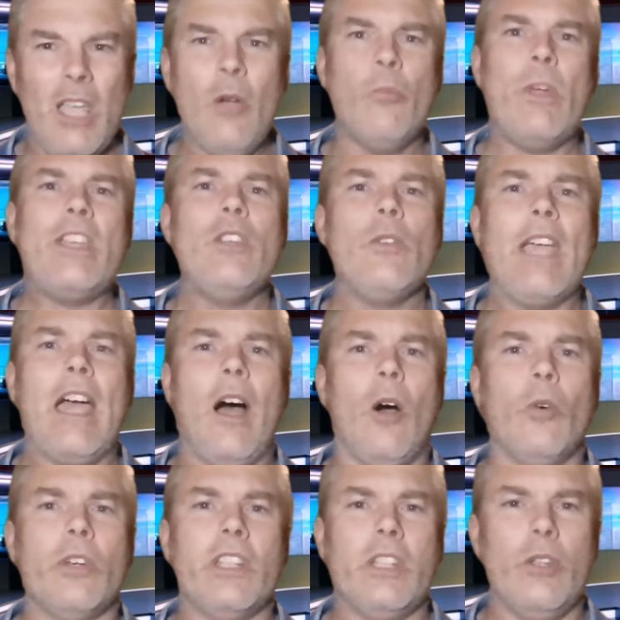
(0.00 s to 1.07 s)
And when you get
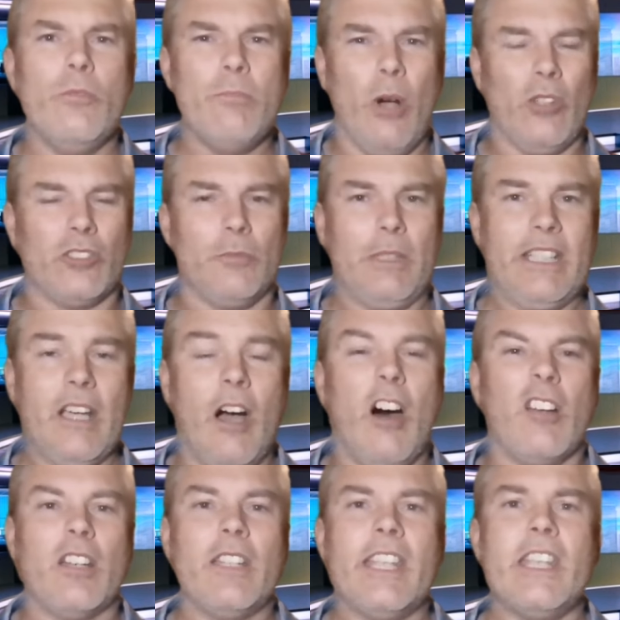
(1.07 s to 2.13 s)
older, you possibly
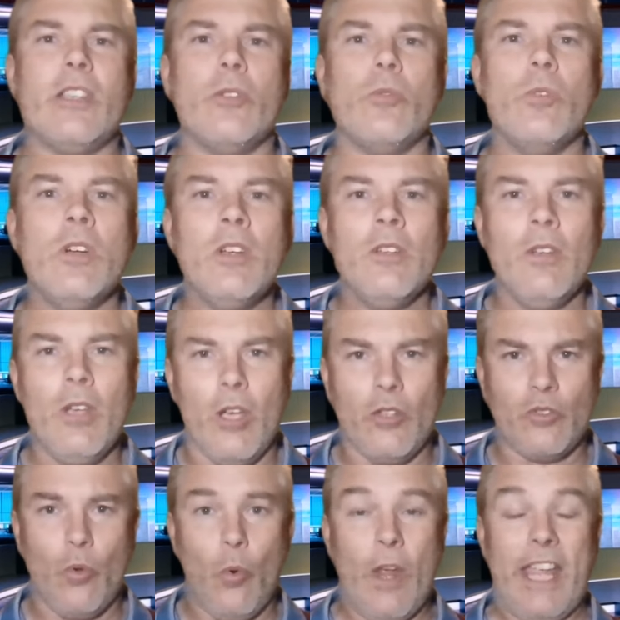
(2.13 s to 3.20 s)
can't heal
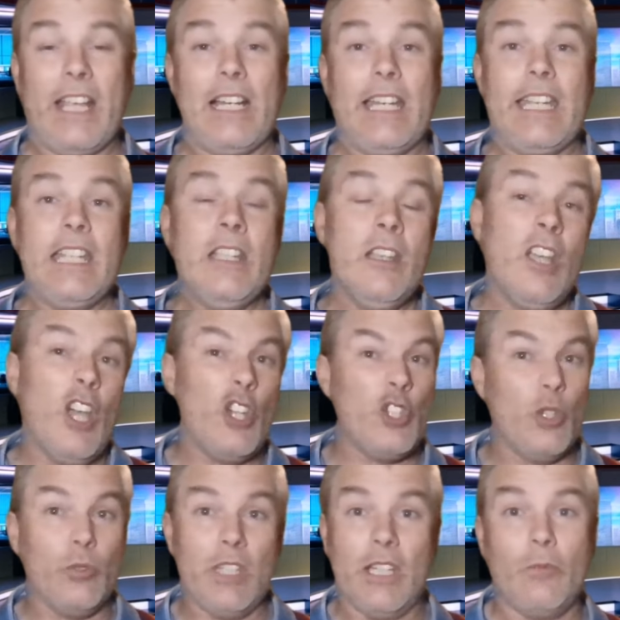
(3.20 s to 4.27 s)
as quickly
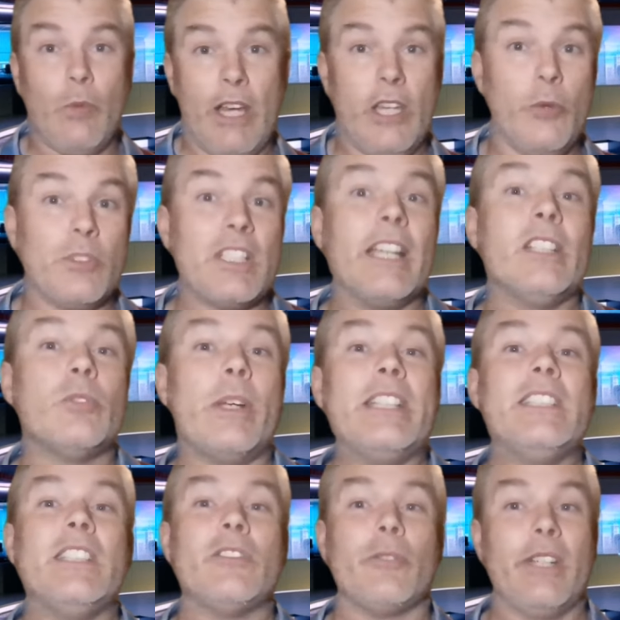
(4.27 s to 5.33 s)
as you did when you were, say,
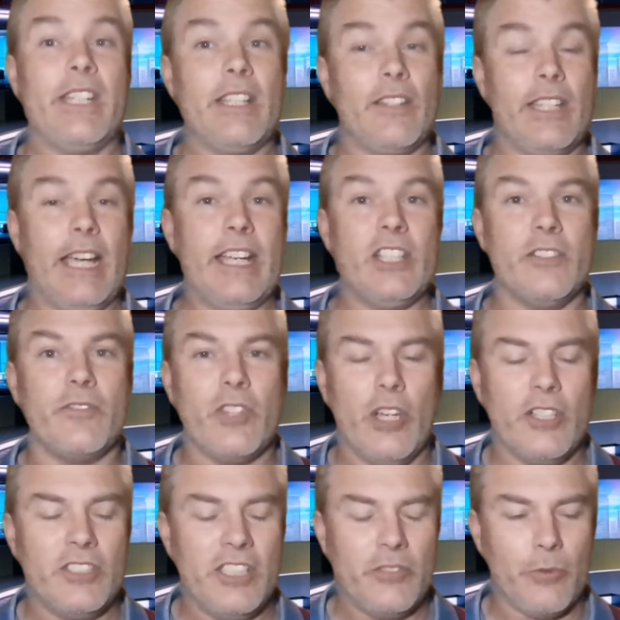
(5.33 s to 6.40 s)
23 at the age of
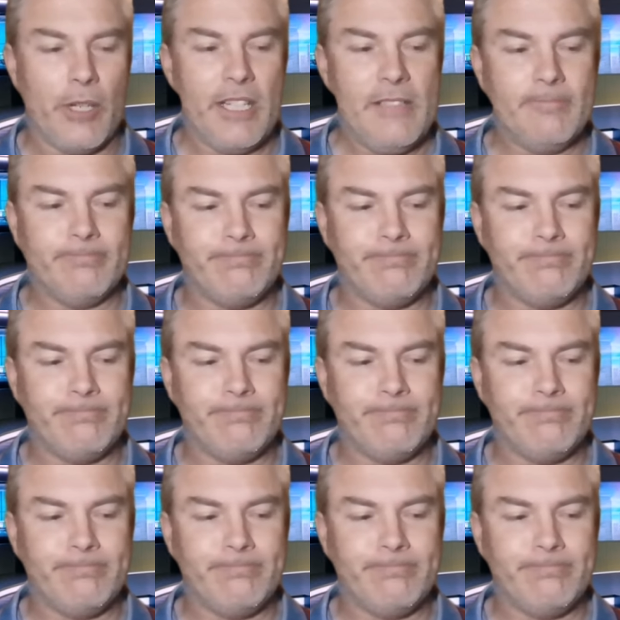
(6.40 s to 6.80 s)
33.